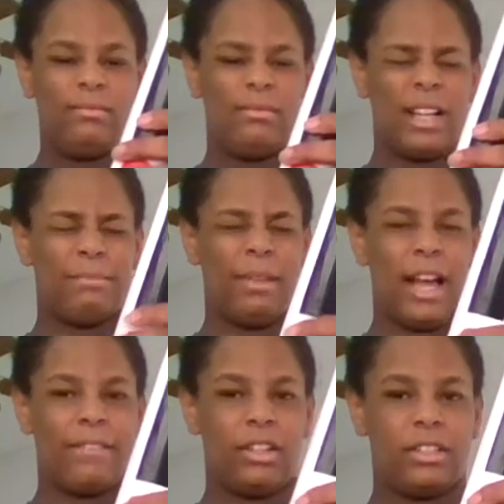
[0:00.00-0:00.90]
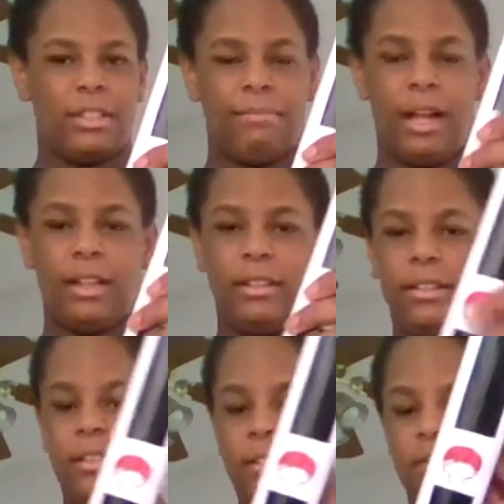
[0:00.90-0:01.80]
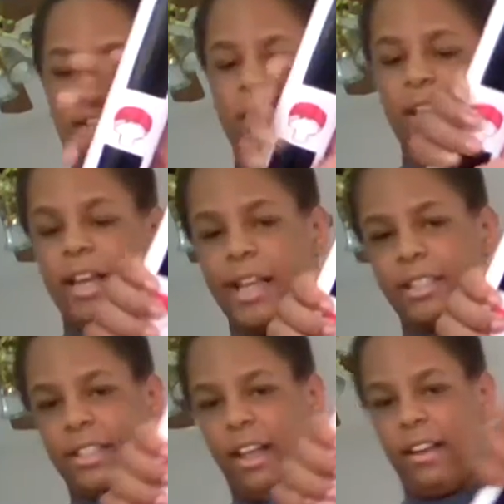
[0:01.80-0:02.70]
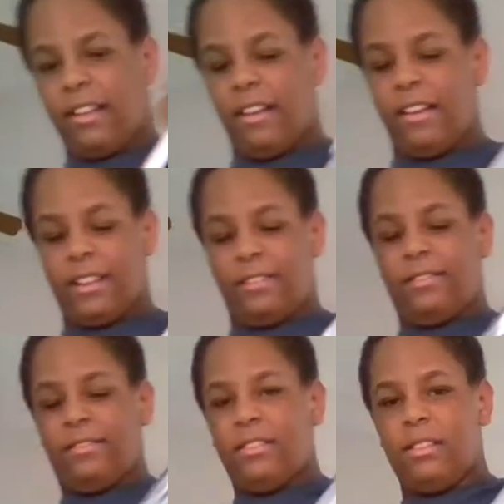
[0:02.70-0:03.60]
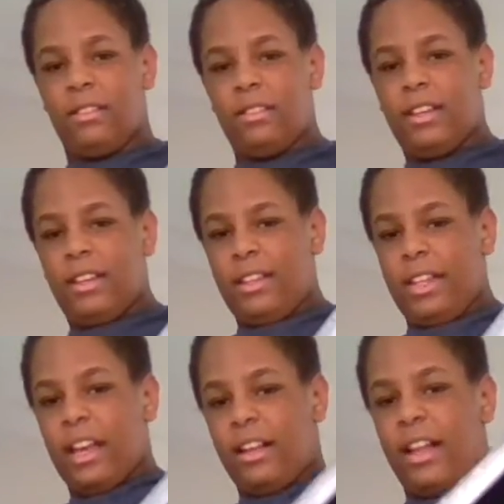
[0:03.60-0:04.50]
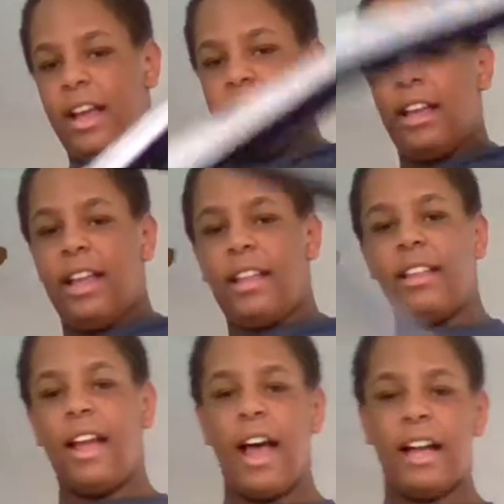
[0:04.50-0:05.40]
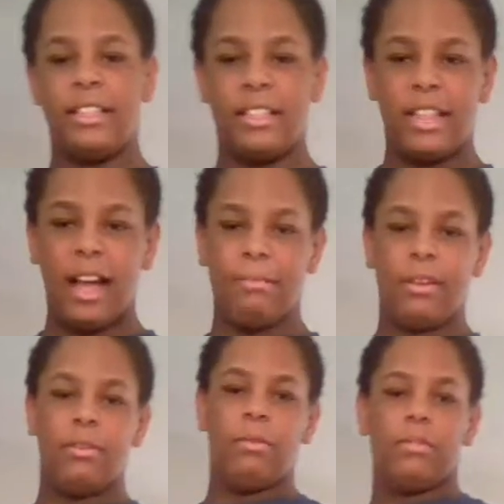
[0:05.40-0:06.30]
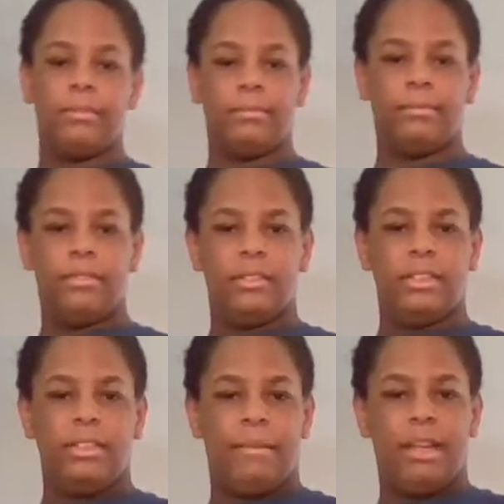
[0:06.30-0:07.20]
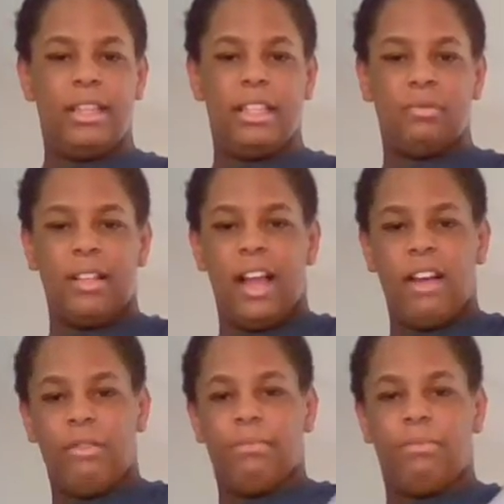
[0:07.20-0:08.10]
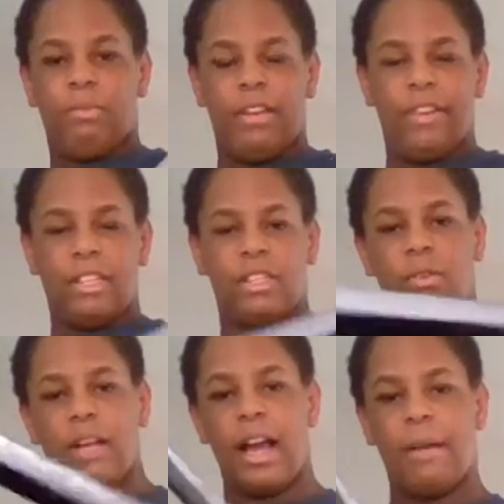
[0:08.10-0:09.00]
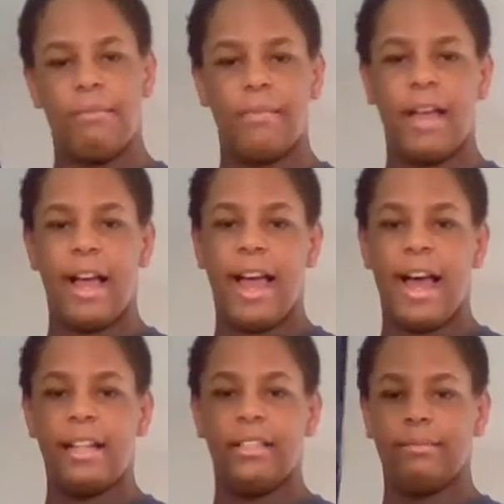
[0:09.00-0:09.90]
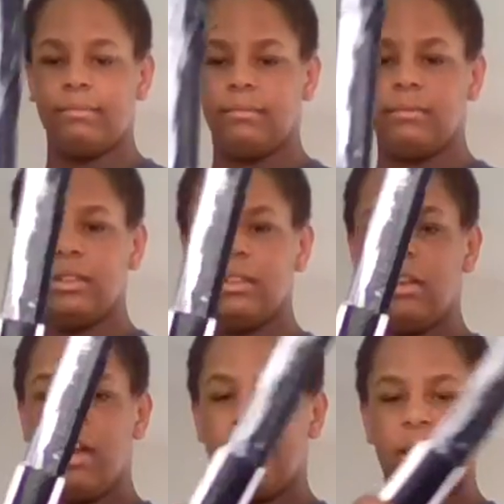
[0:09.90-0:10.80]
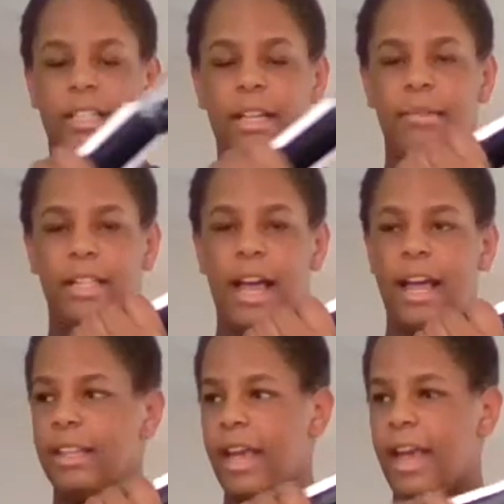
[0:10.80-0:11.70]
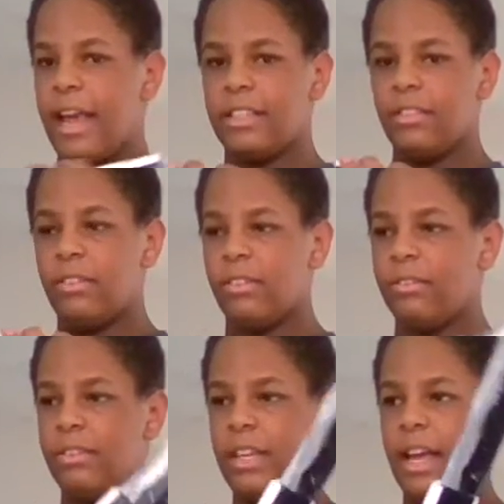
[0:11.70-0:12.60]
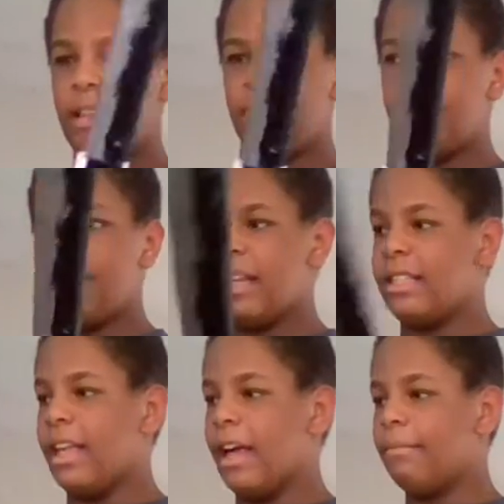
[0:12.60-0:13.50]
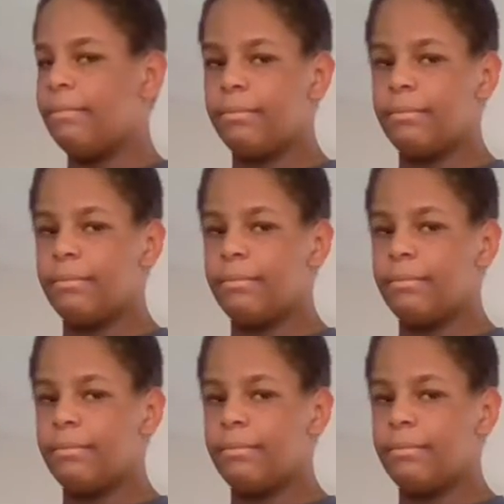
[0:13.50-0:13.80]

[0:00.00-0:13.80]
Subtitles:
not the black version, but I saw it on the internet, and I just thought it'd be cool. I made this one out of a previous sword I had. All I really did was add the handle and paint it up.